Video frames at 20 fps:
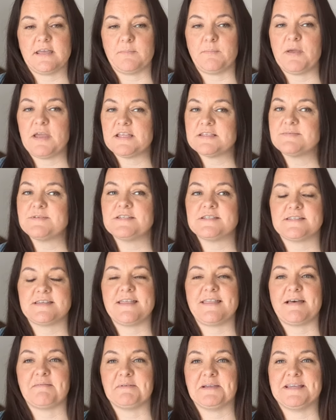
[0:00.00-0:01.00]
It pains me to
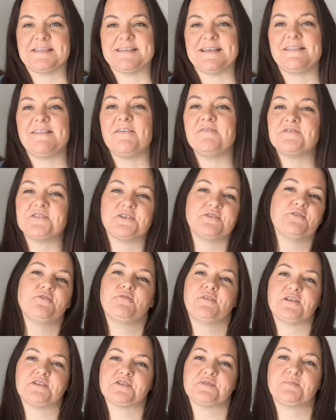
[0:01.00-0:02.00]
say that because I love General
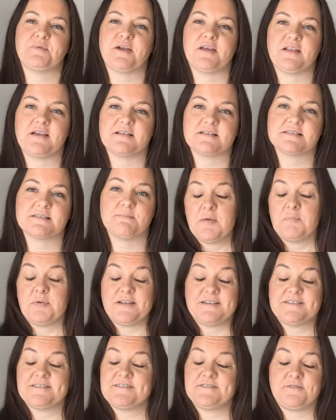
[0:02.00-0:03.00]
Finishes products,
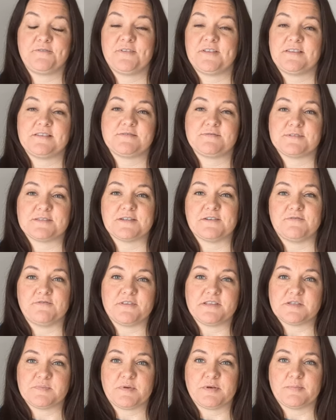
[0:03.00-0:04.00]
but I just don't think this one's good
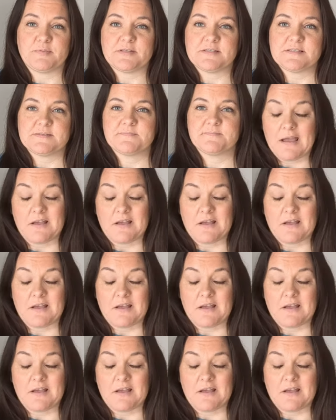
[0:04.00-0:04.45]
for this purpose.